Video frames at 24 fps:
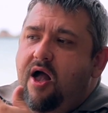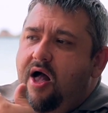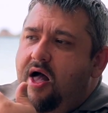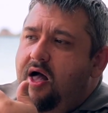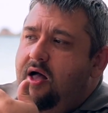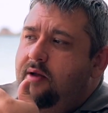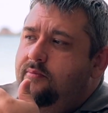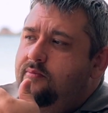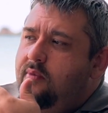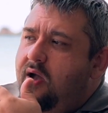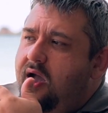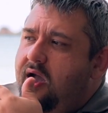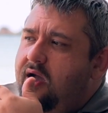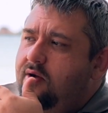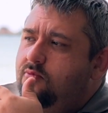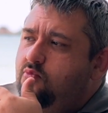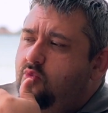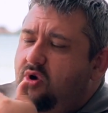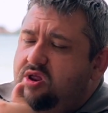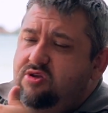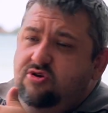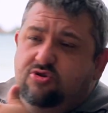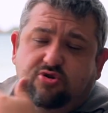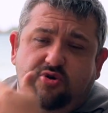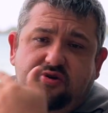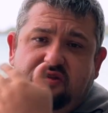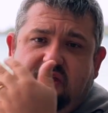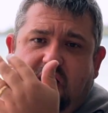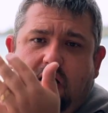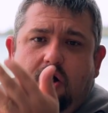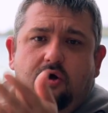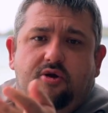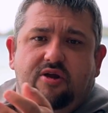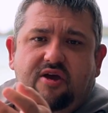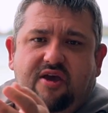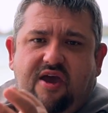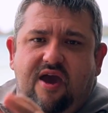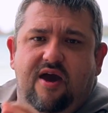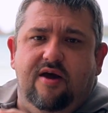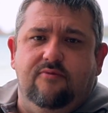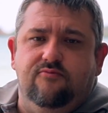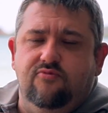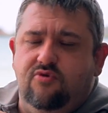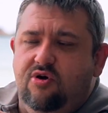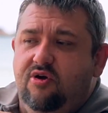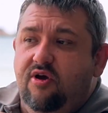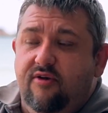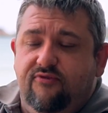And when you're doing that on a
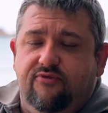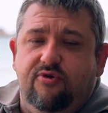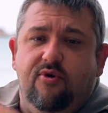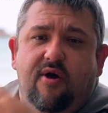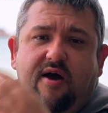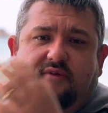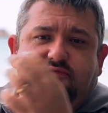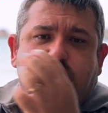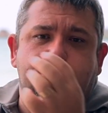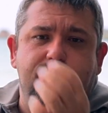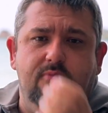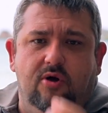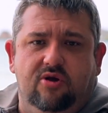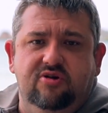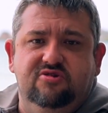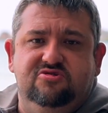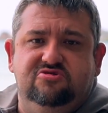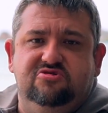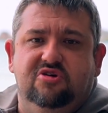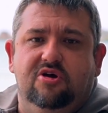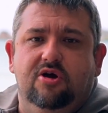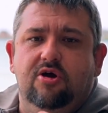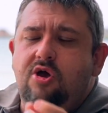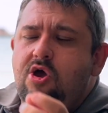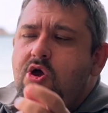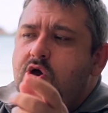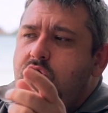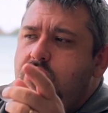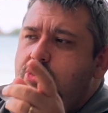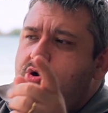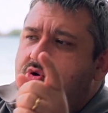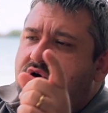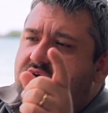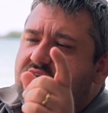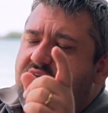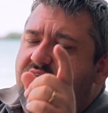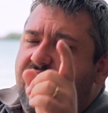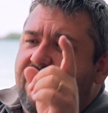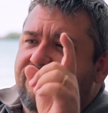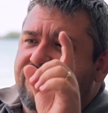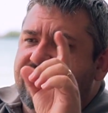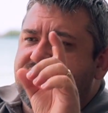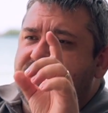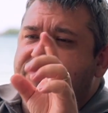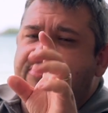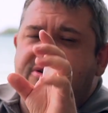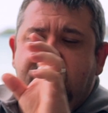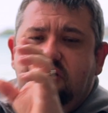camera, if you have a monitor, you can have
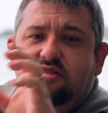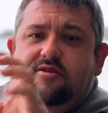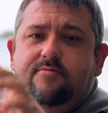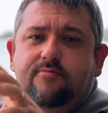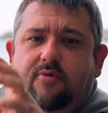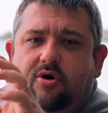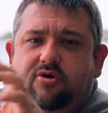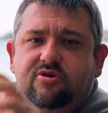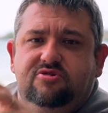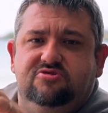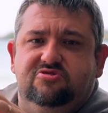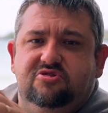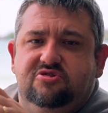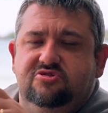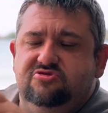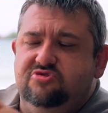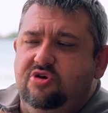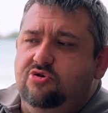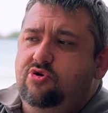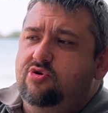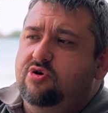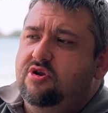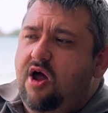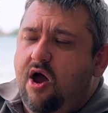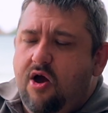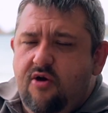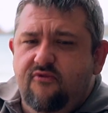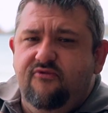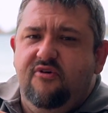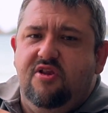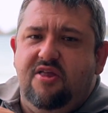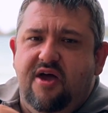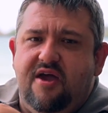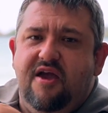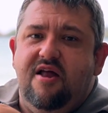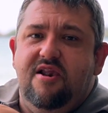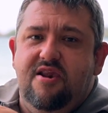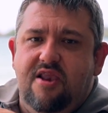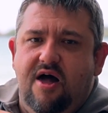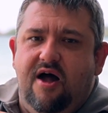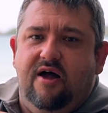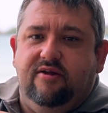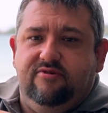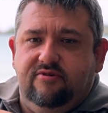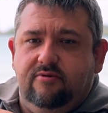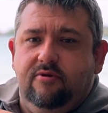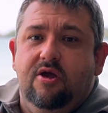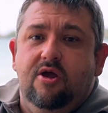something in the monitor so you can overlay a
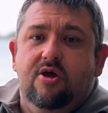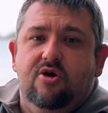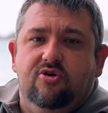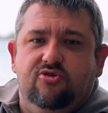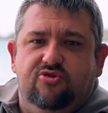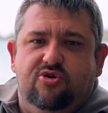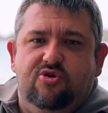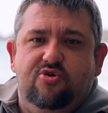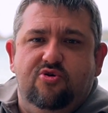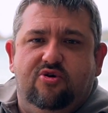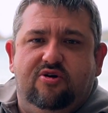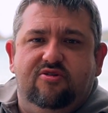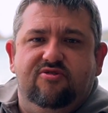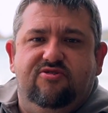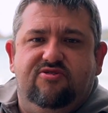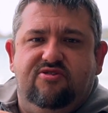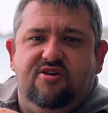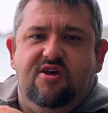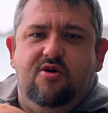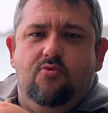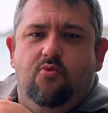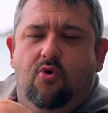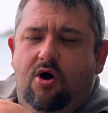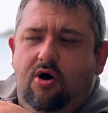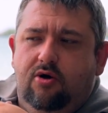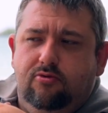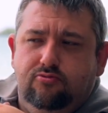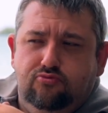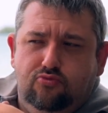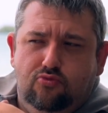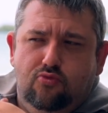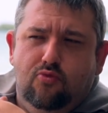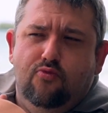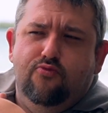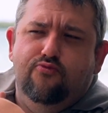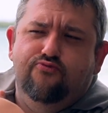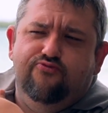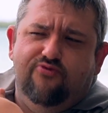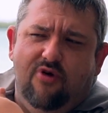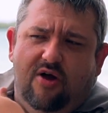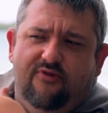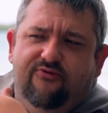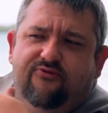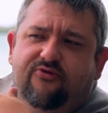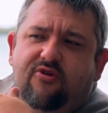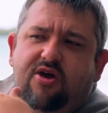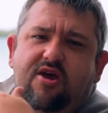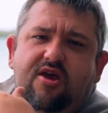LUT, so you can see what
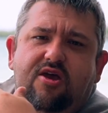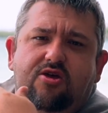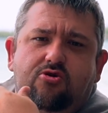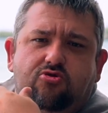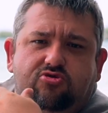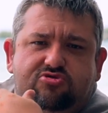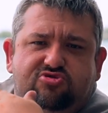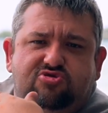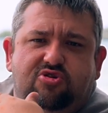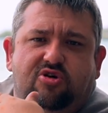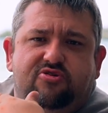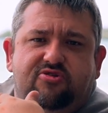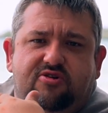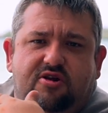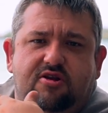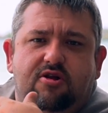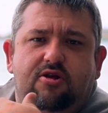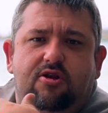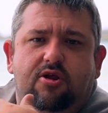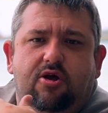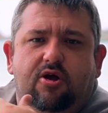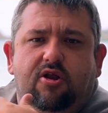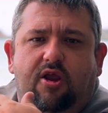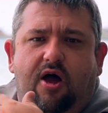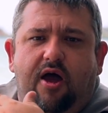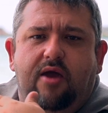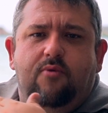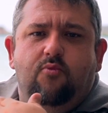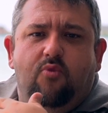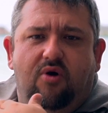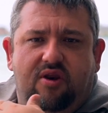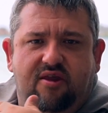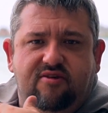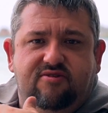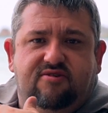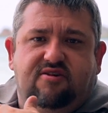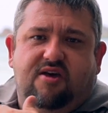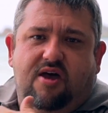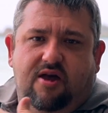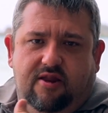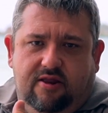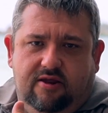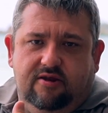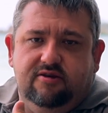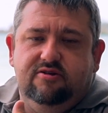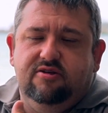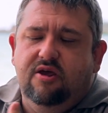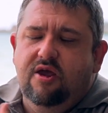roughly your shot's going to look like when it's
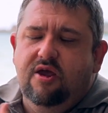colored.